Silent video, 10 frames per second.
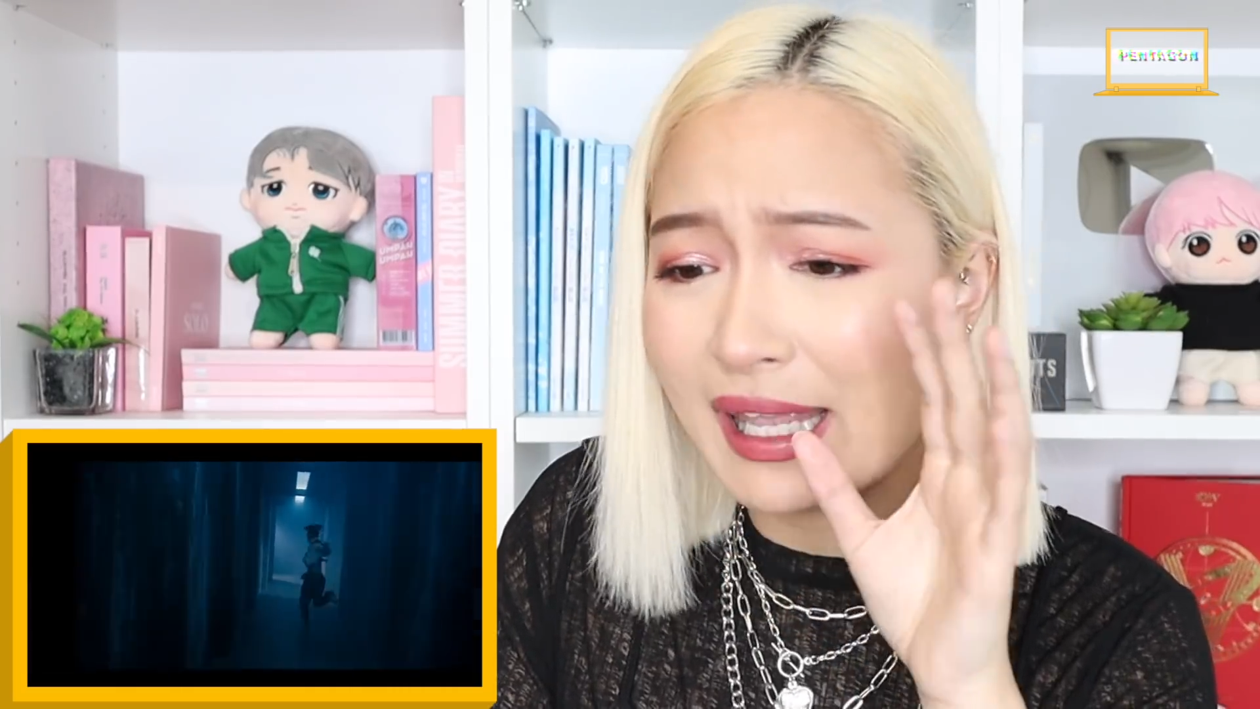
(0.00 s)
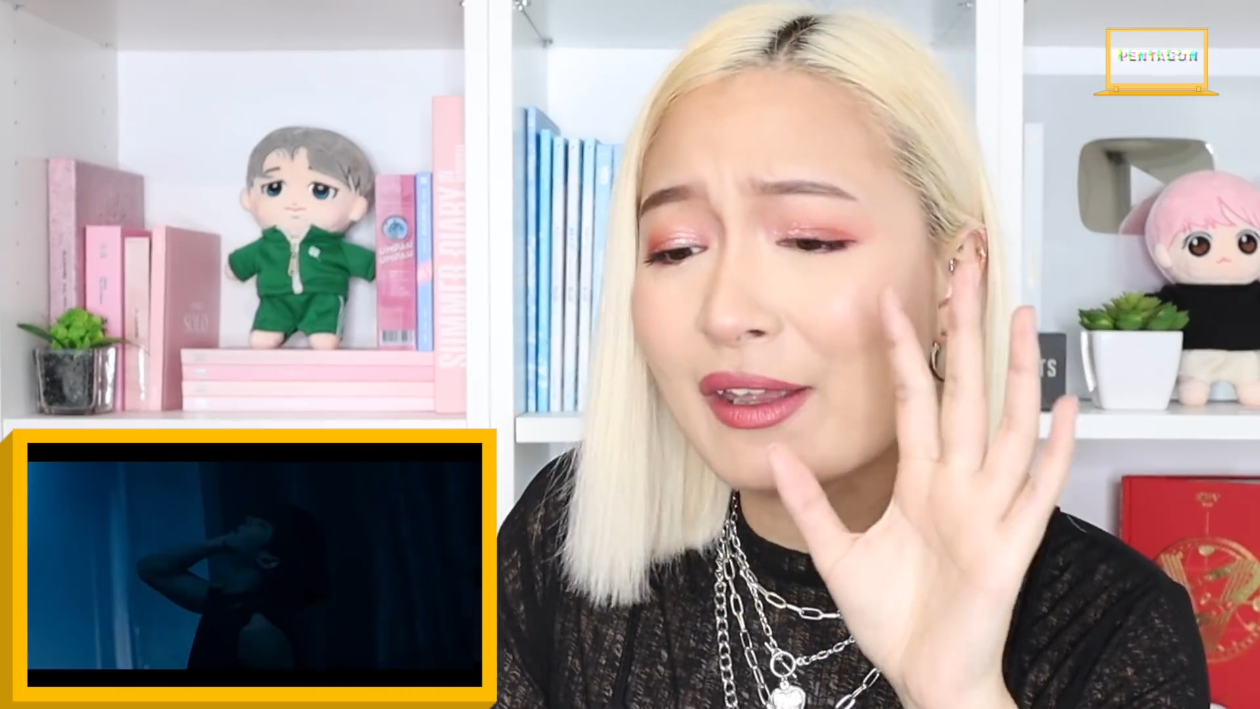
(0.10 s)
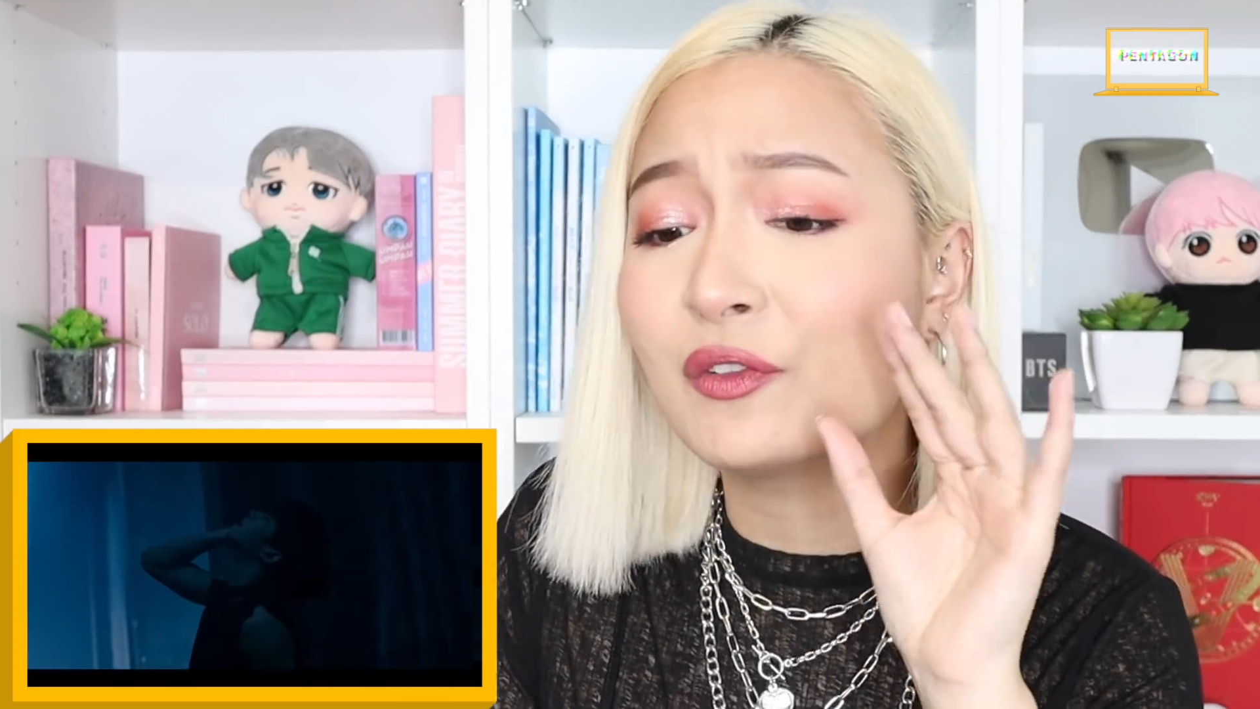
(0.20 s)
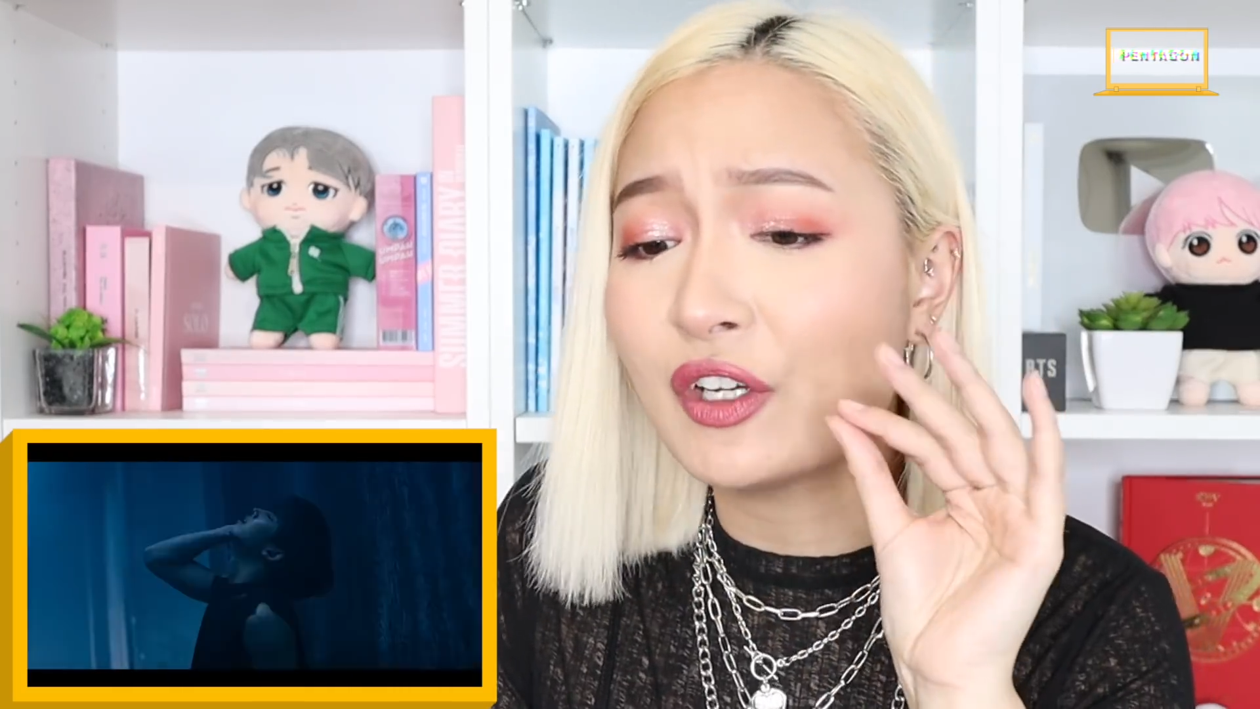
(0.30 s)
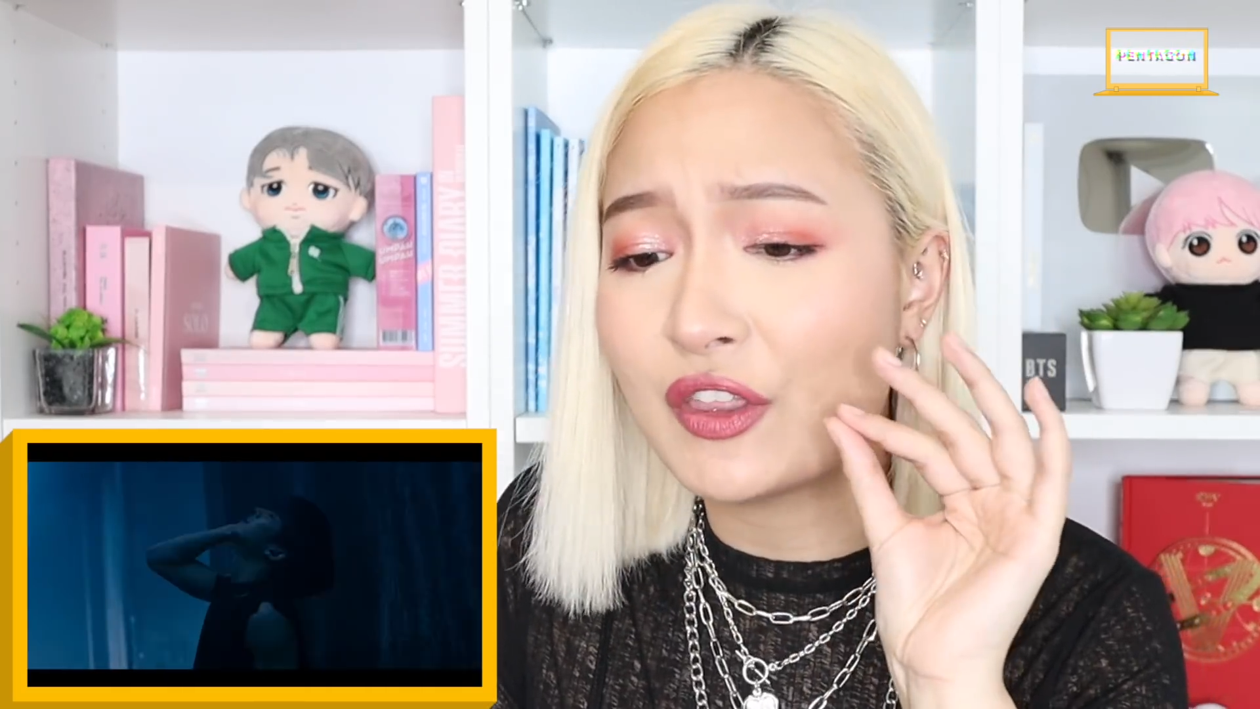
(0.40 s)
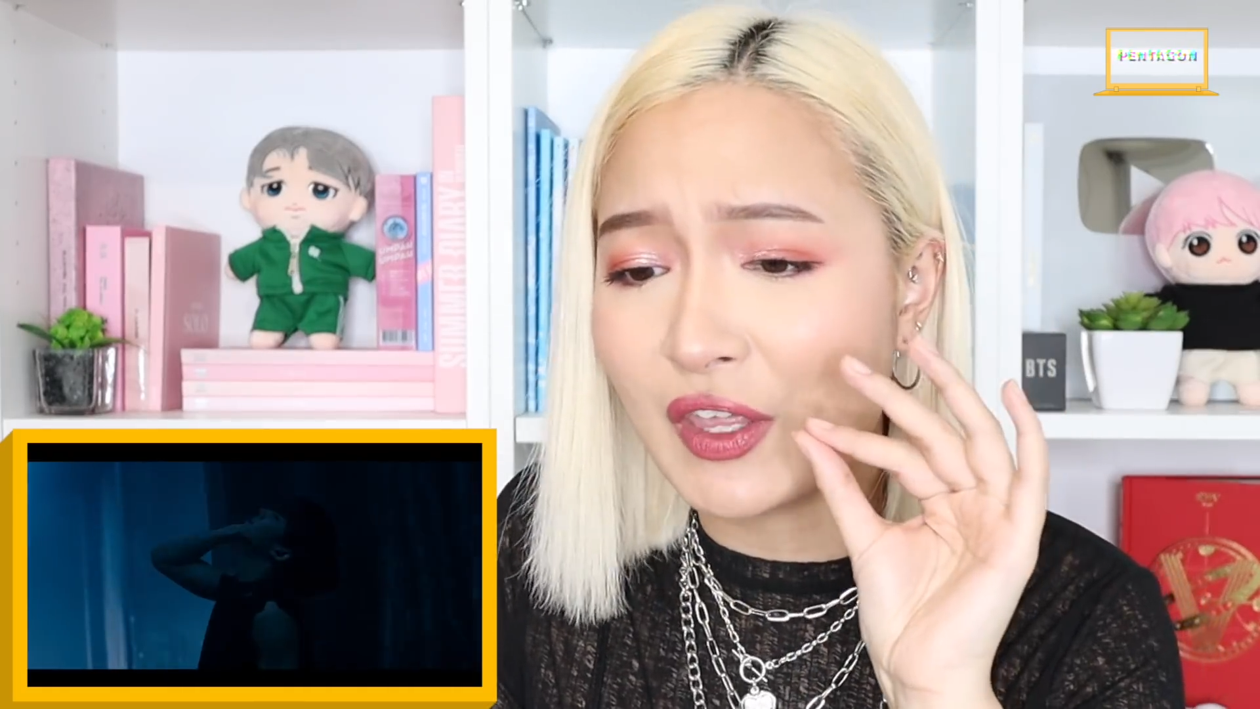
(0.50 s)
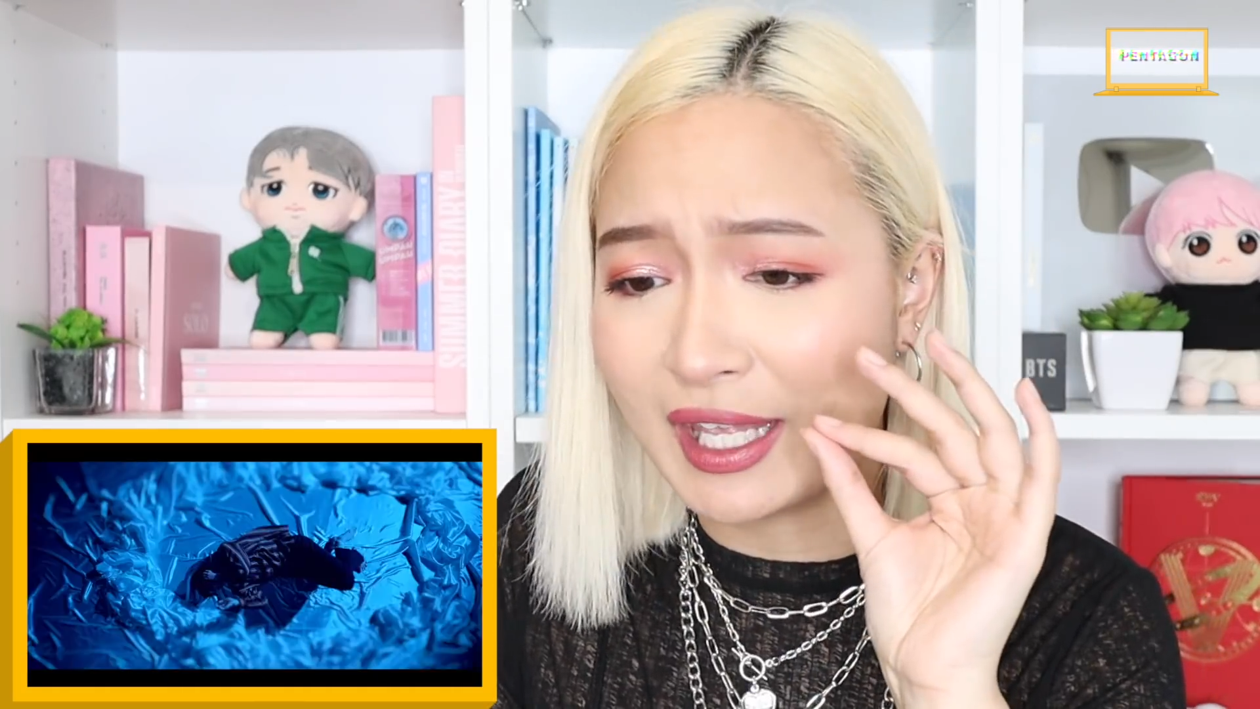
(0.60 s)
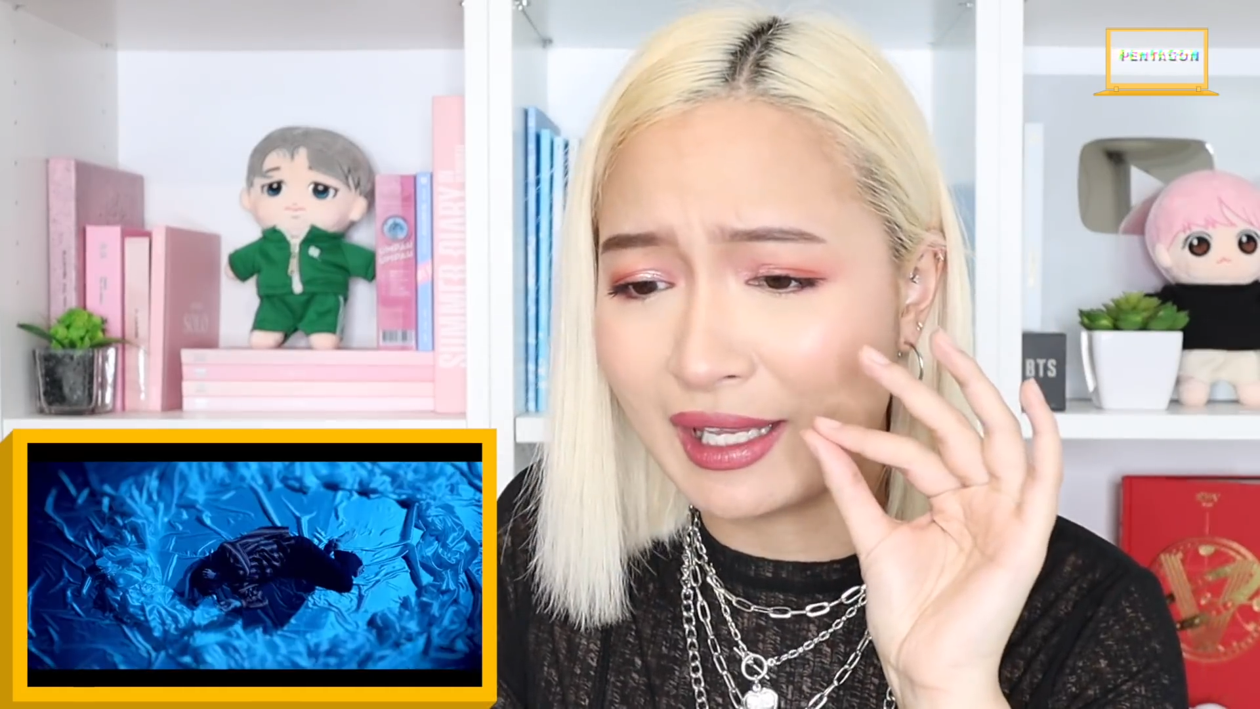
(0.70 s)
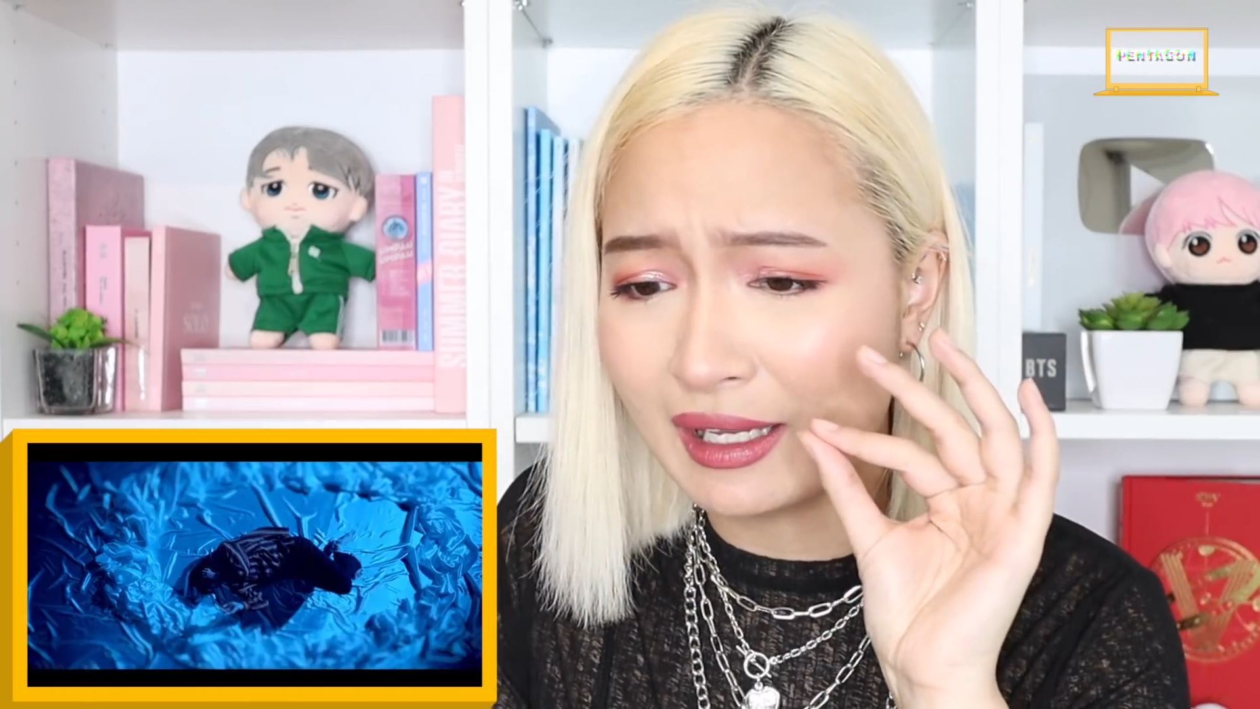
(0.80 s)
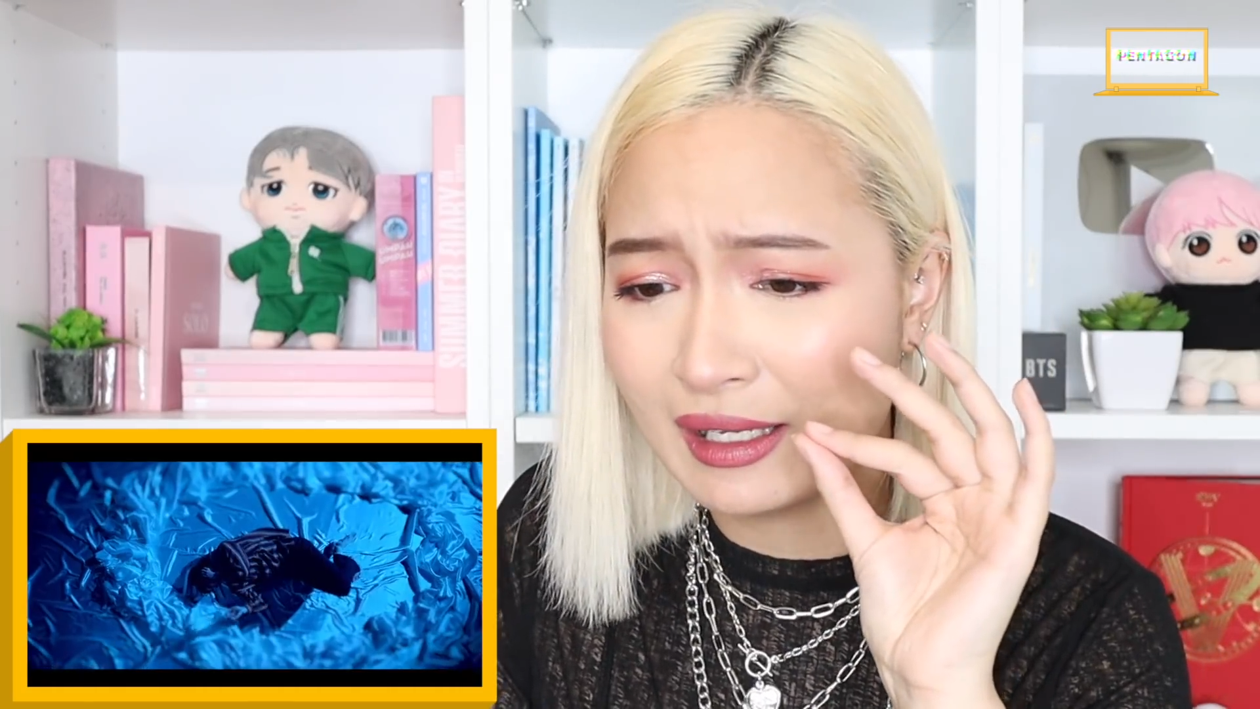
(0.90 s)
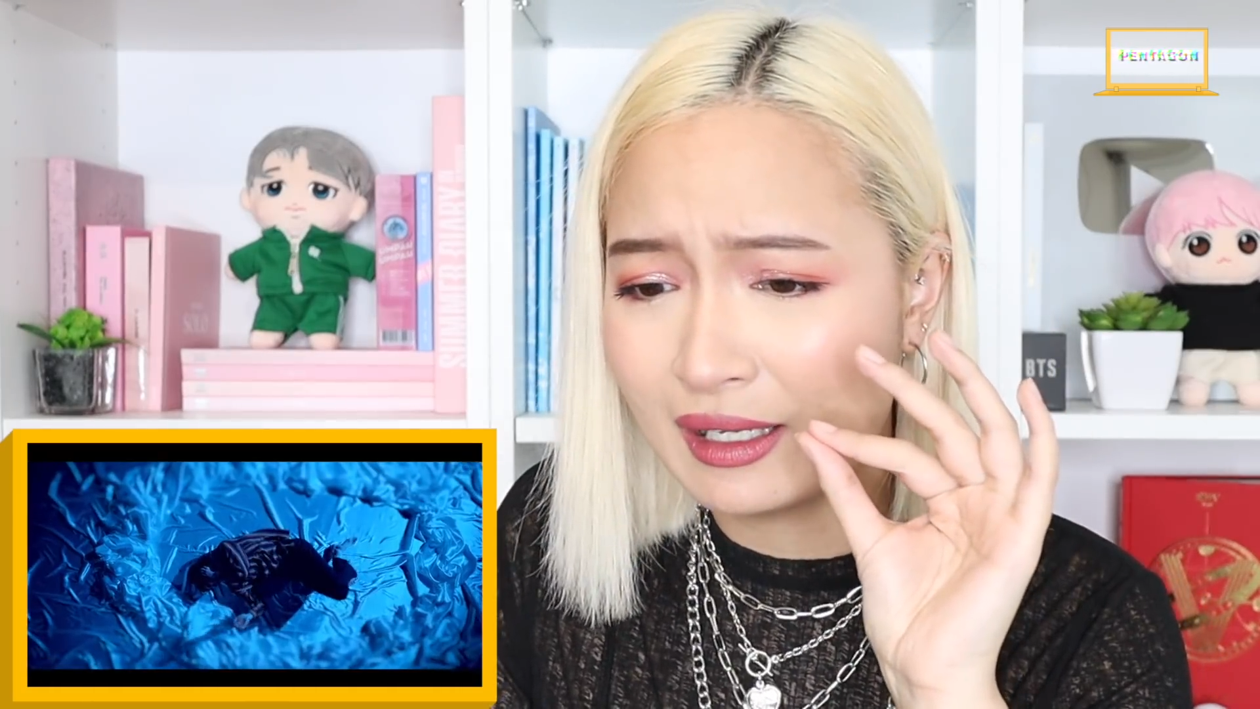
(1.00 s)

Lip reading: everything.